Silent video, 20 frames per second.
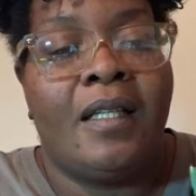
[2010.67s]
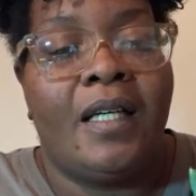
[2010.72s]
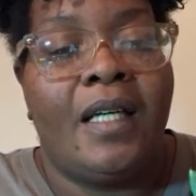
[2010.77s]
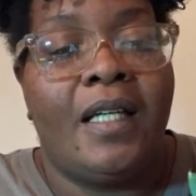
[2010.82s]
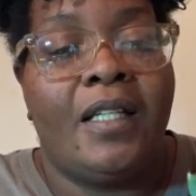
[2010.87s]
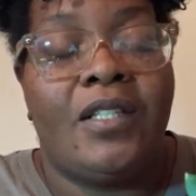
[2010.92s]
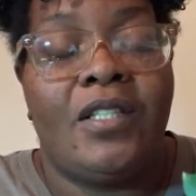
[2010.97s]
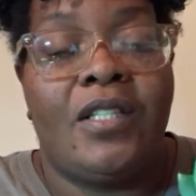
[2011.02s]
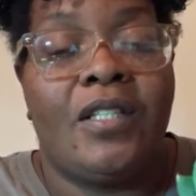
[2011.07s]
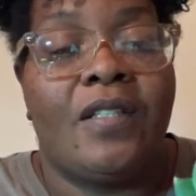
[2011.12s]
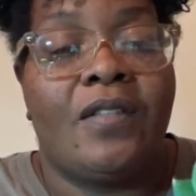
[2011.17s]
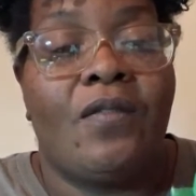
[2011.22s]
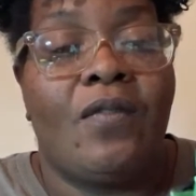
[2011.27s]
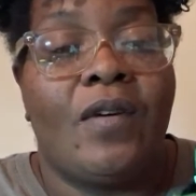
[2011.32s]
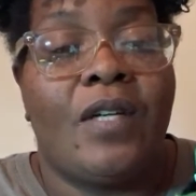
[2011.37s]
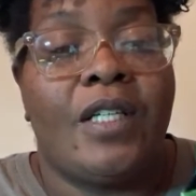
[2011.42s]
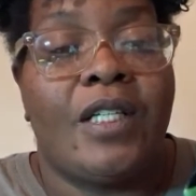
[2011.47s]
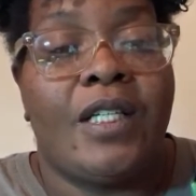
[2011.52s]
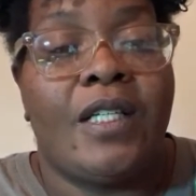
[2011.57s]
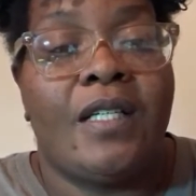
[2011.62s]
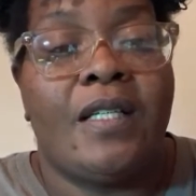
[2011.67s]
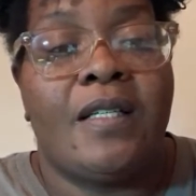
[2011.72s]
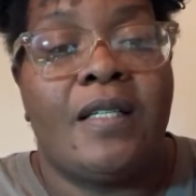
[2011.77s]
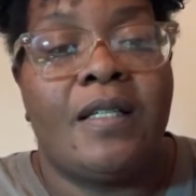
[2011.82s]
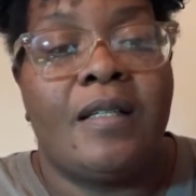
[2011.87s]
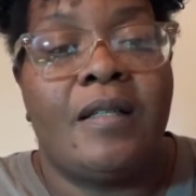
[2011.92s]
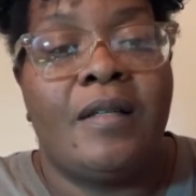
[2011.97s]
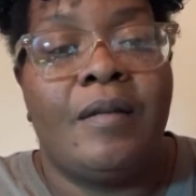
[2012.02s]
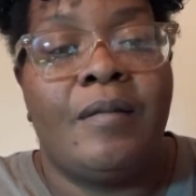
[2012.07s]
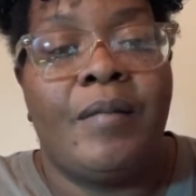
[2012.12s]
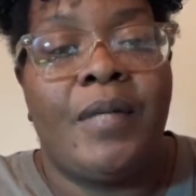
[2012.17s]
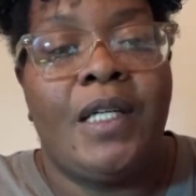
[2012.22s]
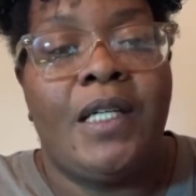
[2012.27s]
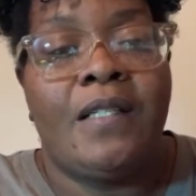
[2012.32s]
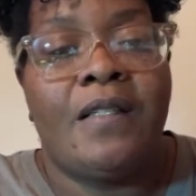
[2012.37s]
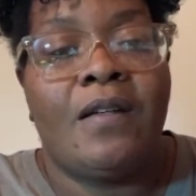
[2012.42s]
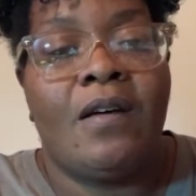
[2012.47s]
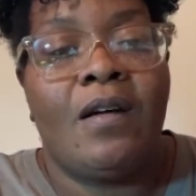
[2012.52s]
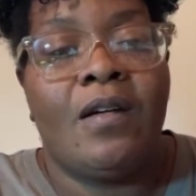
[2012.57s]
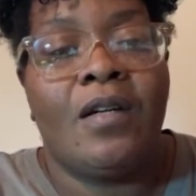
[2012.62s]
it's just gorgeous. But
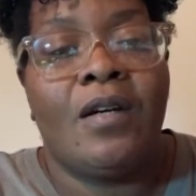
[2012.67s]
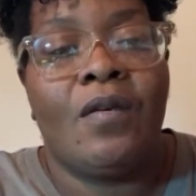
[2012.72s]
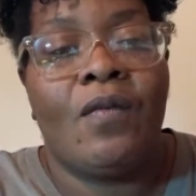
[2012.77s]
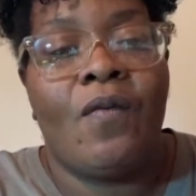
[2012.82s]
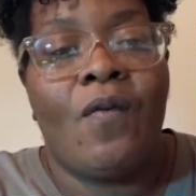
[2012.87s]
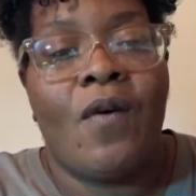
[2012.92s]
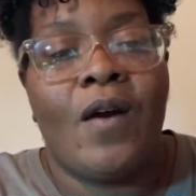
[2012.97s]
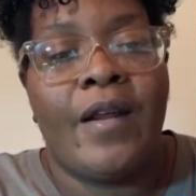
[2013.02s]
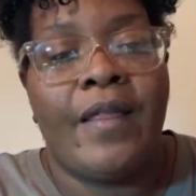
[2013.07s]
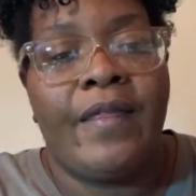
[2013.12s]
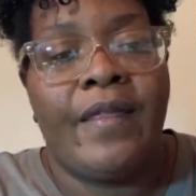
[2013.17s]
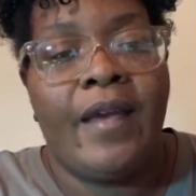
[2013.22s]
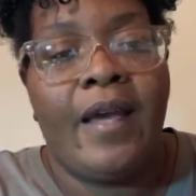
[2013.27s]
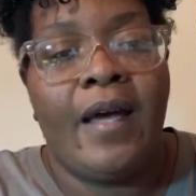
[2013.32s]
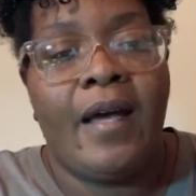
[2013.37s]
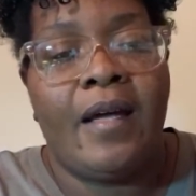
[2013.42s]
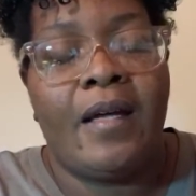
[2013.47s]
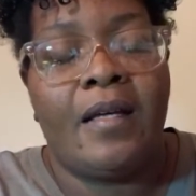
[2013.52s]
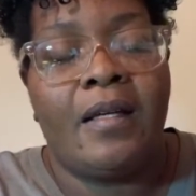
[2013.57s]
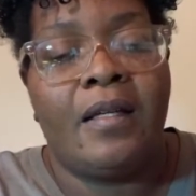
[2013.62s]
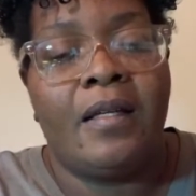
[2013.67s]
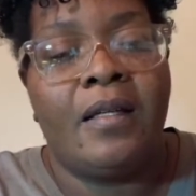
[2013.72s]
it's called Haworthia.